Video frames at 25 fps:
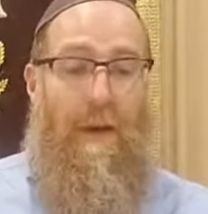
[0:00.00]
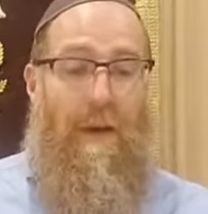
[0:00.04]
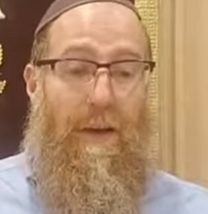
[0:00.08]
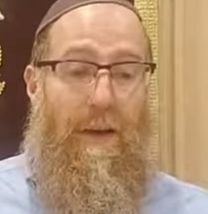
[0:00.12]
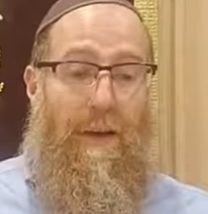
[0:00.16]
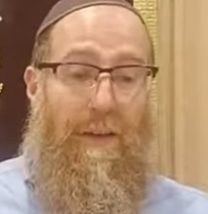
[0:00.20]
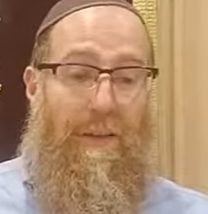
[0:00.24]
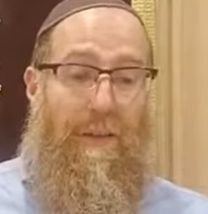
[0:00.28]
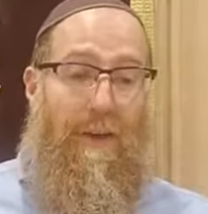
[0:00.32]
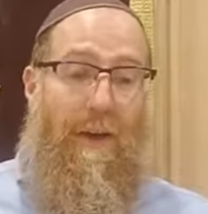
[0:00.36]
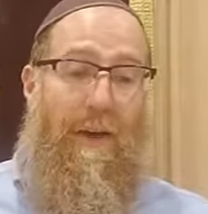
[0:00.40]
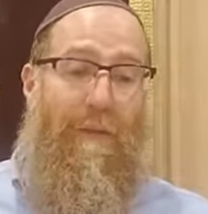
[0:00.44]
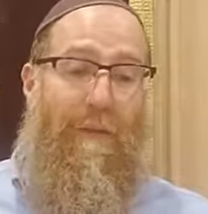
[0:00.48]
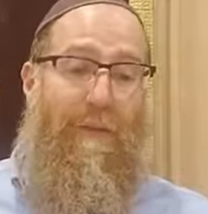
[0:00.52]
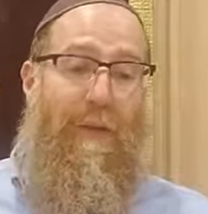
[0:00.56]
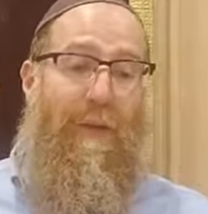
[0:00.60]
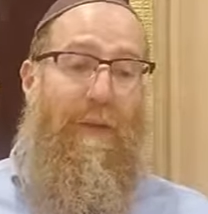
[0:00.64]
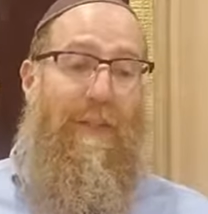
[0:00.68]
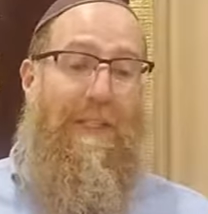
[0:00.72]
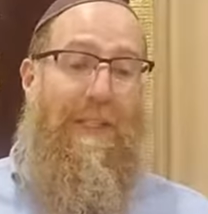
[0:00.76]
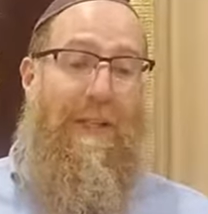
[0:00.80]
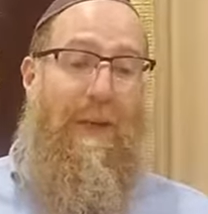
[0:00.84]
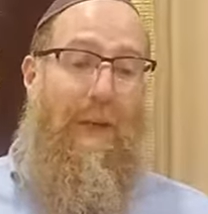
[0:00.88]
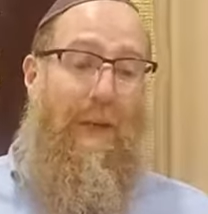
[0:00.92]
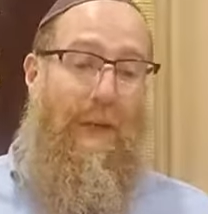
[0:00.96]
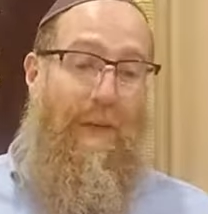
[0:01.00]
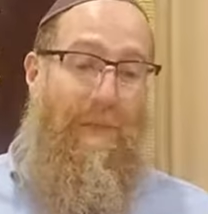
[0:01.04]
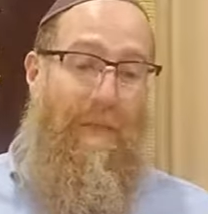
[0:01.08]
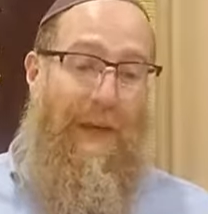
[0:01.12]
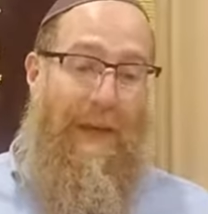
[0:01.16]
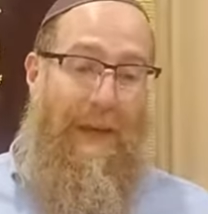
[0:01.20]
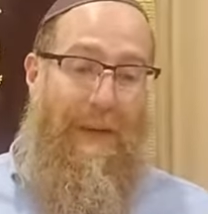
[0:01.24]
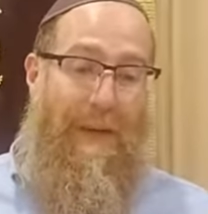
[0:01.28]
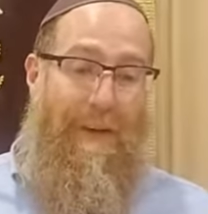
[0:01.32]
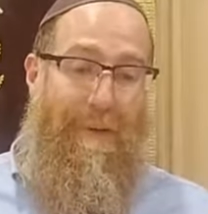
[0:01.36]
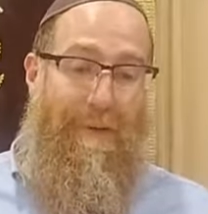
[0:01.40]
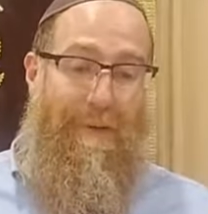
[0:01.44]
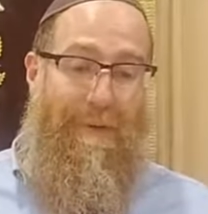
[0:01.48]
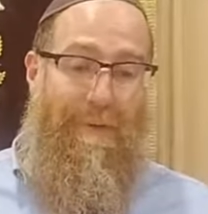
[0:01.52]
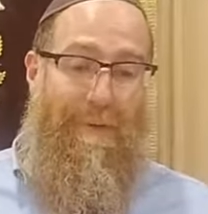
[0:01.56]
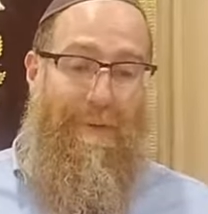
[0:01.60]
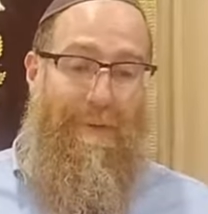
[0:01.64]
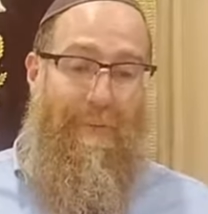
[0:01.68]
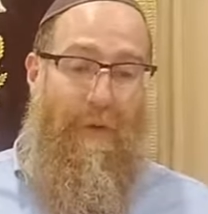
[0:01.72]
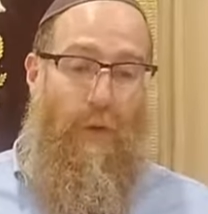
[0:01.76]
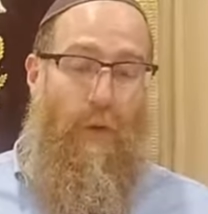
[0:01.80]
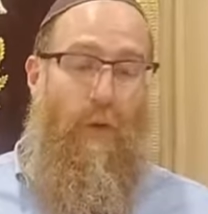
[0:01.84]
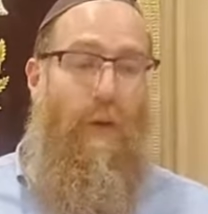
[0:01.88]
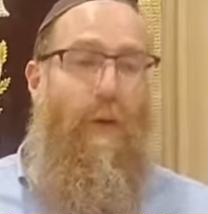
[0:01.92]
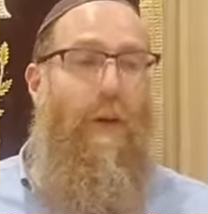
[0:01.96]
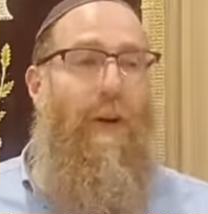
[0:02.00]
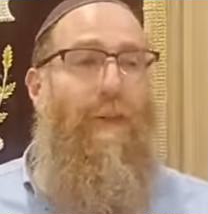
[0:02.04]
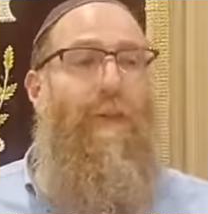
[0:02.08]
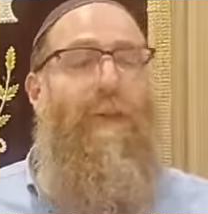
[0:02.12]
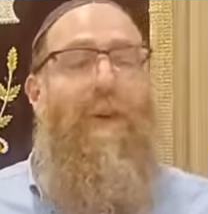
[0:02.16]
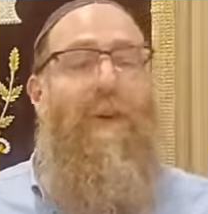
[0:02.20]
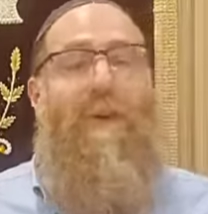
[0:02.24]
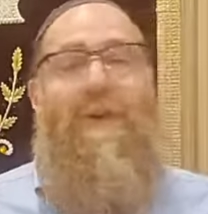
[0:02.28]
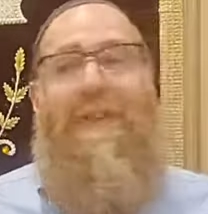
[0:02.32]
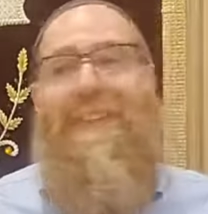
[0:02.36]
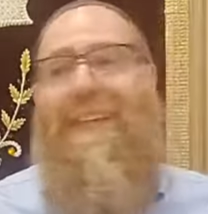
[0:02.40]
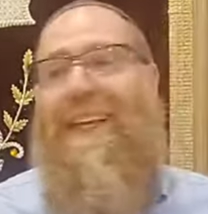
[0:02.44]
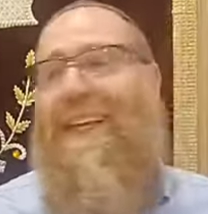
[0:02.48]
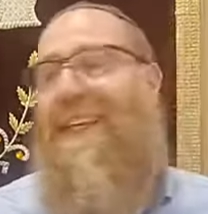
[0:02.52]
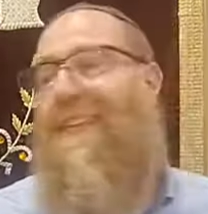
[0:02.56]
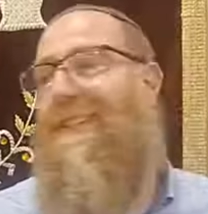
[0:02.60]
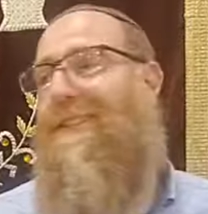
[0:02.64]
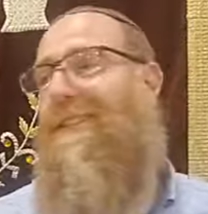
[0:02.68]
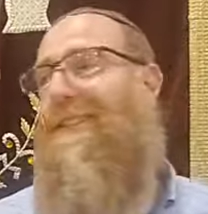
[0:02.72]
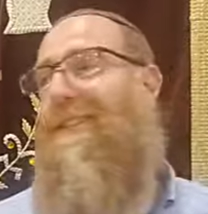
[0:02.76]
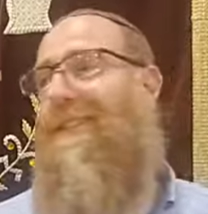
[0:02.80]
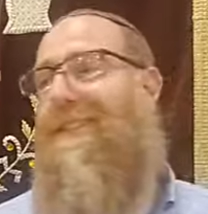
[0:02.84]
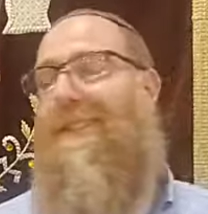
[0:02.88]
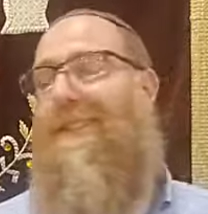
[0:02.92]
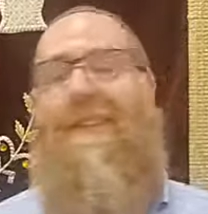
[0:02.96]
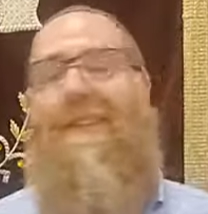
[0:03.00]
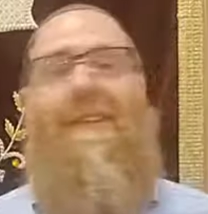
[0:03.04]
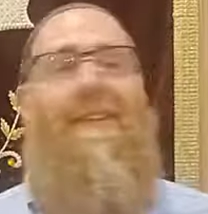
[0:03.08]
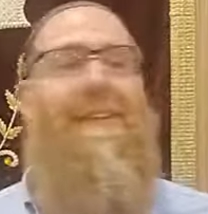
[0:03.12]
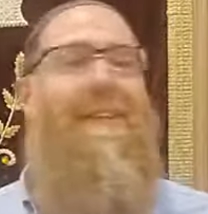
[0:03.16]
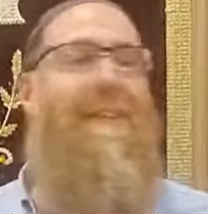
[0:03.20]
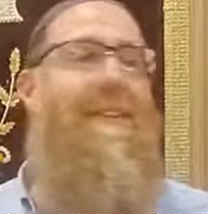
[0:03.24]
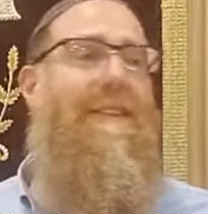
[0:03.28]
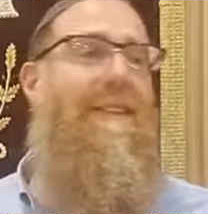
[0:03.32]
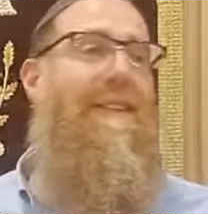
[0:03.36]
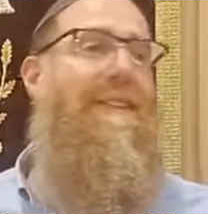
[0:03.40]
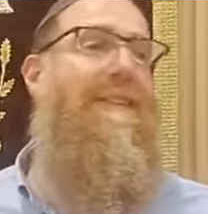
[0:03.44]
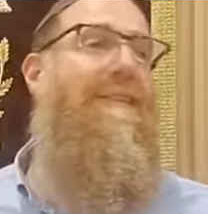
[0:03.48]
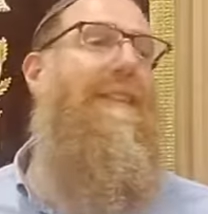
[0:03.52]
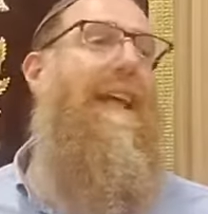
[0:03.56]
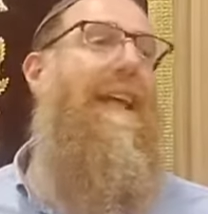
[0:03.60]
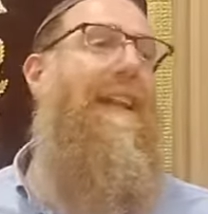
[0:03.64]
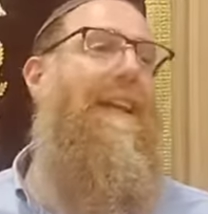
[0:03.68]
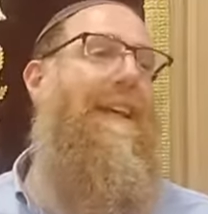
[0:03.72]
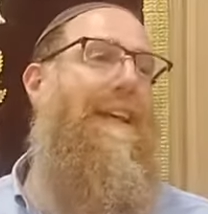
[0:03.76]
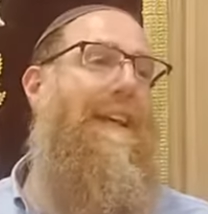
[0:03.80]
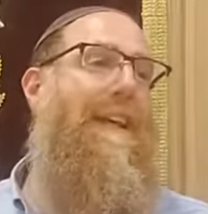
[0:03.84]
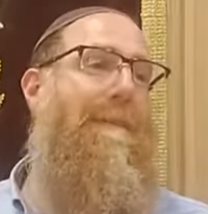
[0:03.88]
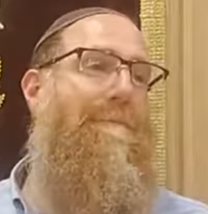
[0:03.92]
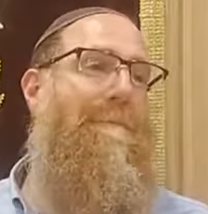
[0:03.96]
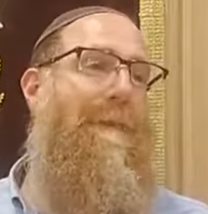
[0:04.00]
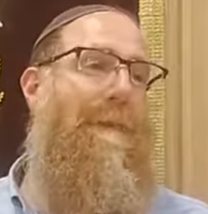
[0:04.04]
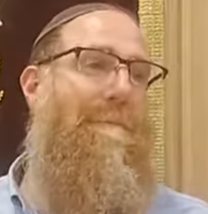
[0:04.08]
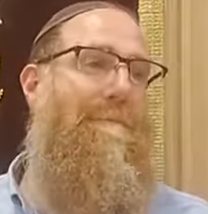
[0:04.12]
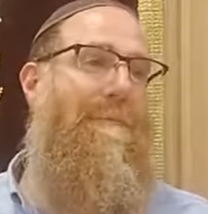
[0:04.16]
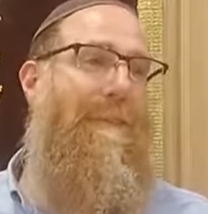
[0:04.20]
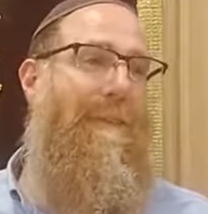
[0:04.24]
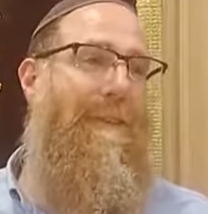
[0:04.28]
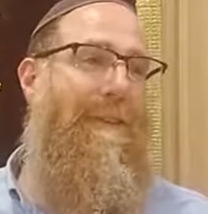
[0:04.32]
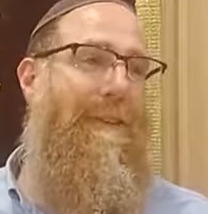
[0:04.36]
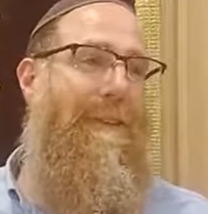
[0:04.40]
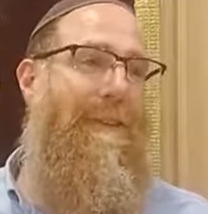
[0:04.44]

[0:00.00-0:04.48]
So if he was an old man, or if he was an istnis is delicate people.